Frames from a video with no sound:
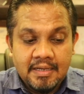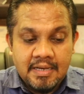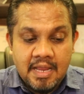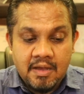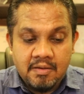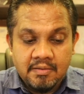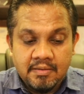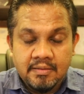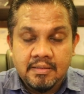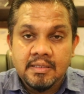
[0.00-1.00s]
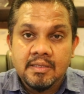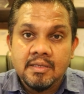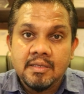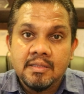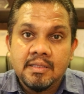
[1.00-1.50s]
Now, the
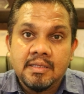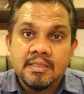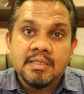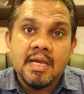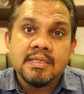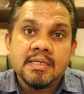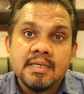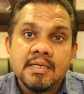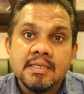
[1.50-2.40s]
the discussion